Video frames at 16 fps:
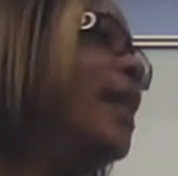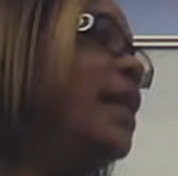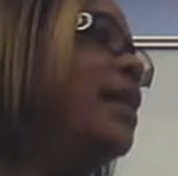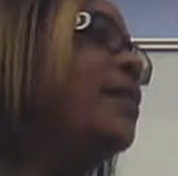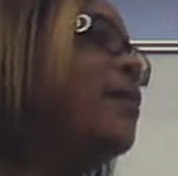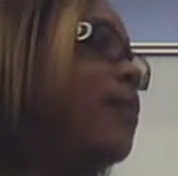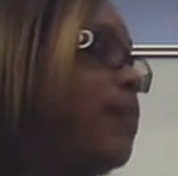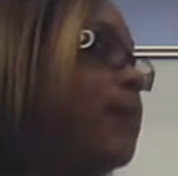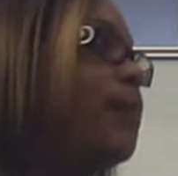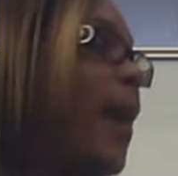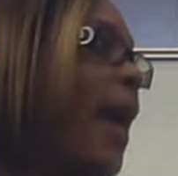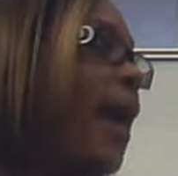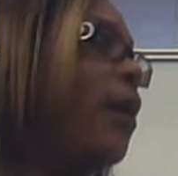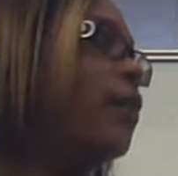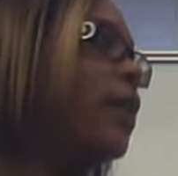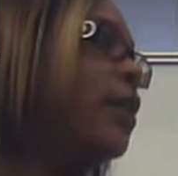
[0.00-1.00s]
these
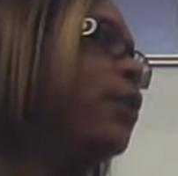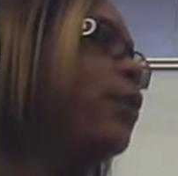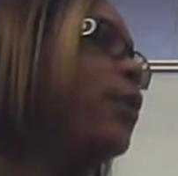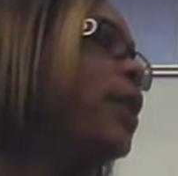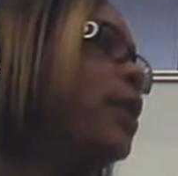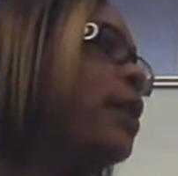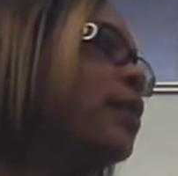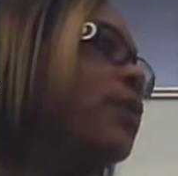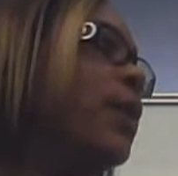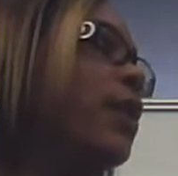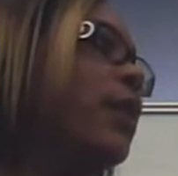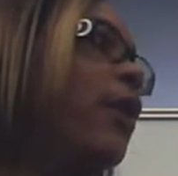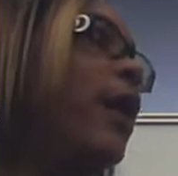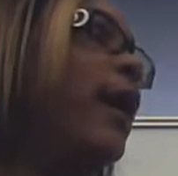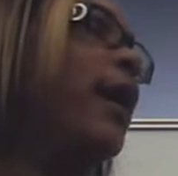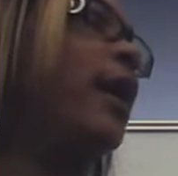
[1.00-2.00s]
pound ingredients with our